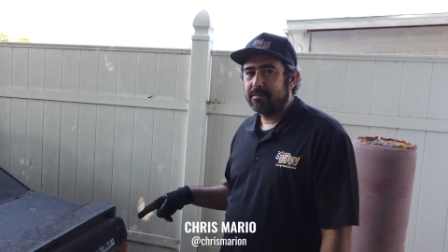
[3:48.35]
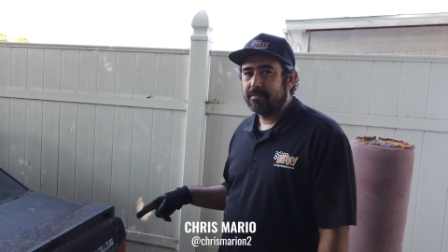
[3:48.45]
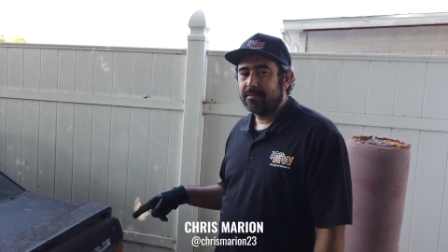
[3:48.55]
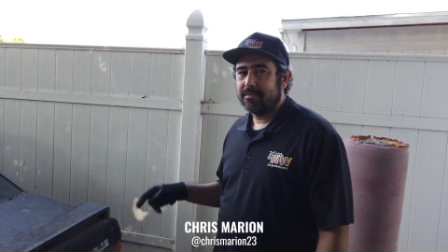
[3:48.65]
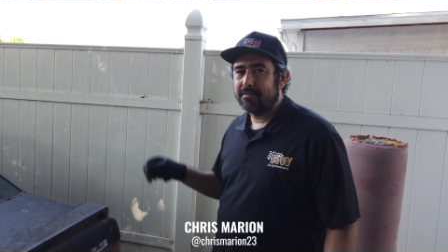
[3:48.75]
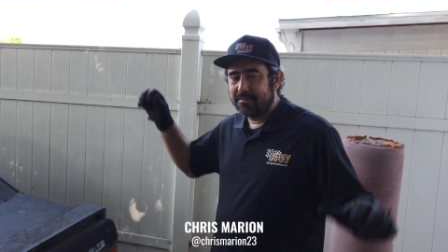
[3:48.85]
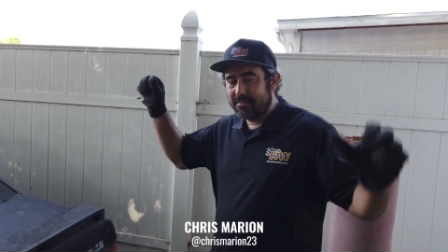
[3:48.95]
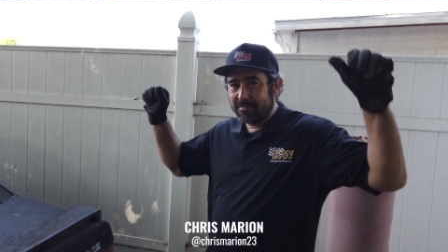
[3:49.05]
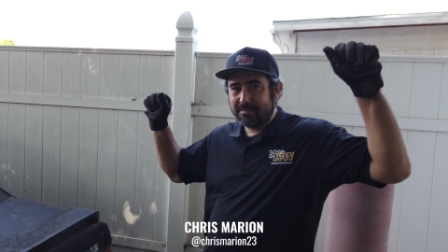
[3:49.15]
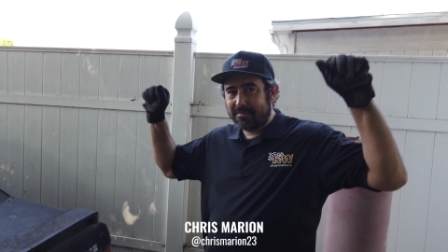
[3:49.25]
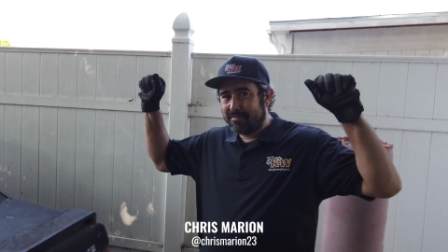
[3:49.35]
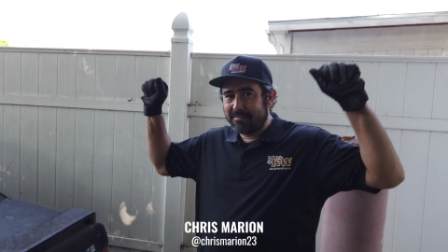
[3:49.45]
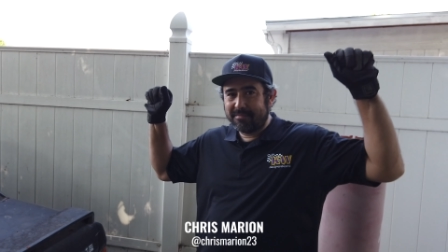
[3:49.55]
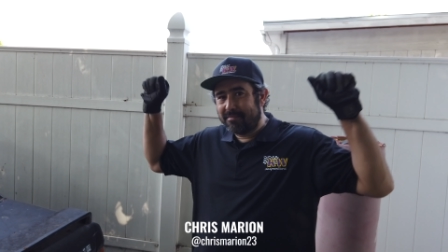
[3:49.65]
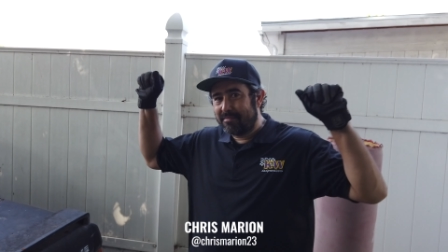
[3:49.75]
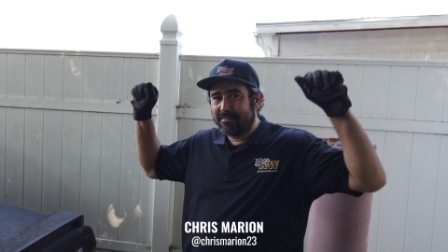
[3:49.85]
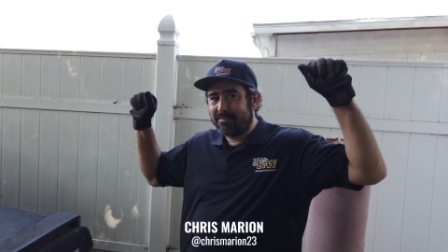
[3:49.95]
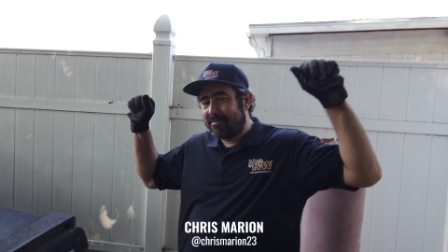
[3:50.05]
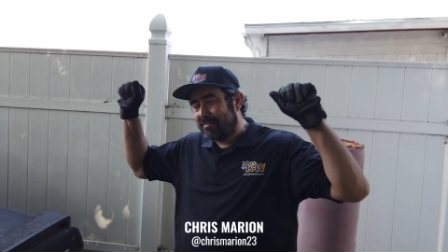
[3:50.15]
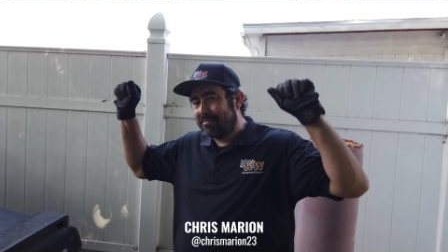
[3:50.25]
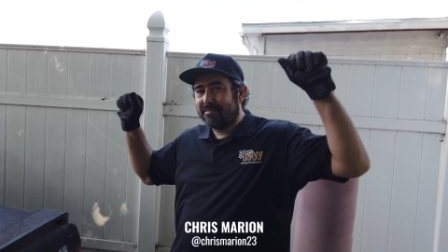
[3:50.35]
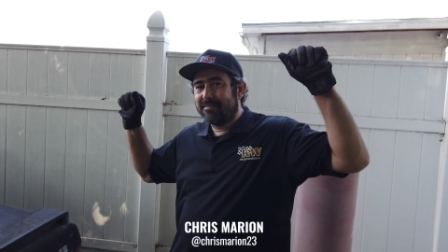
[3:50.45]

who happened to have this